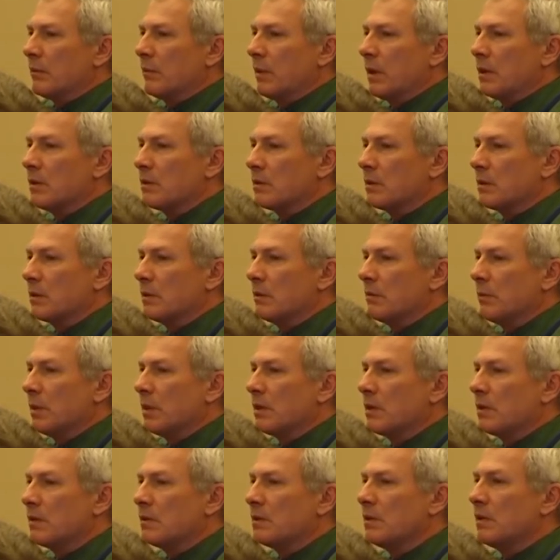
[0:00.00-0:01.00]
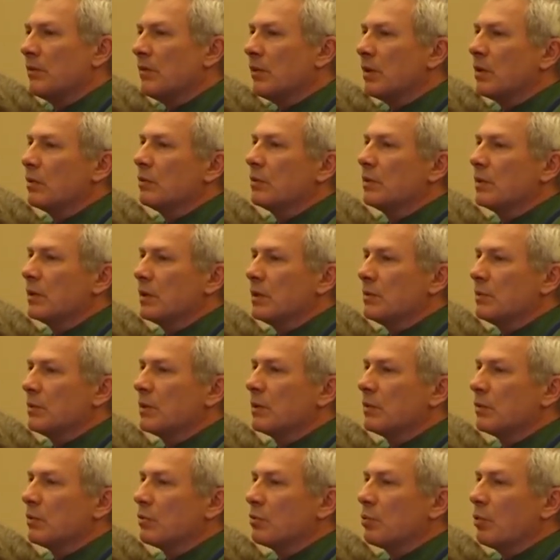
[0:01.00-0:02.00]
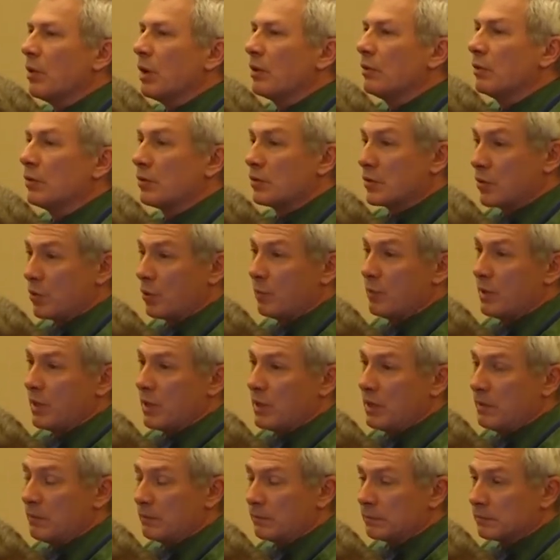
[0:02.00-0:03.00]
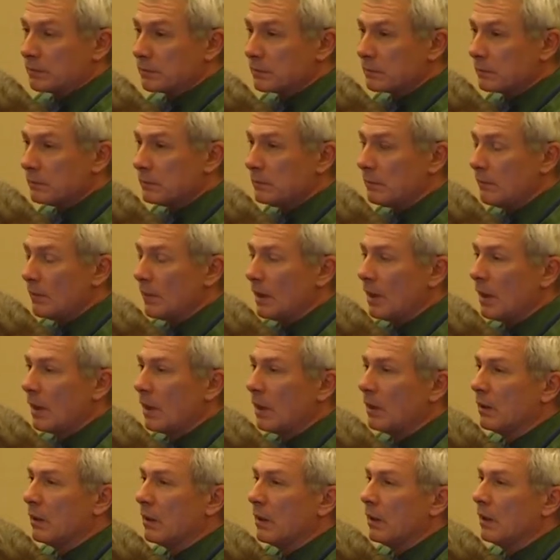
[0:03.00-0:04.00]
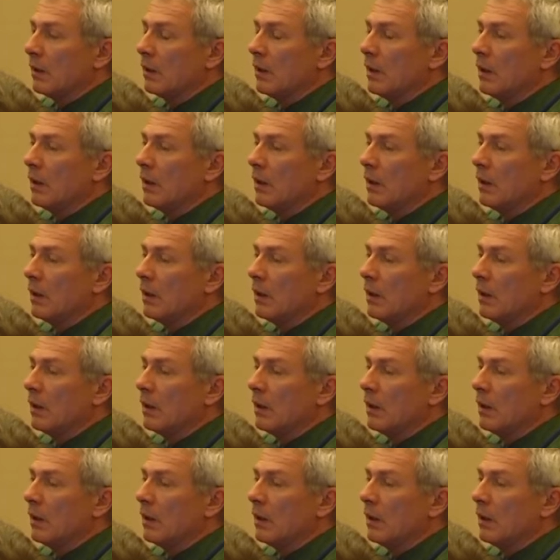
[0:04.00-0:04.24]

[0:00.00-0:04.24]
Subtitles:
by these difficulties because we are not so many. And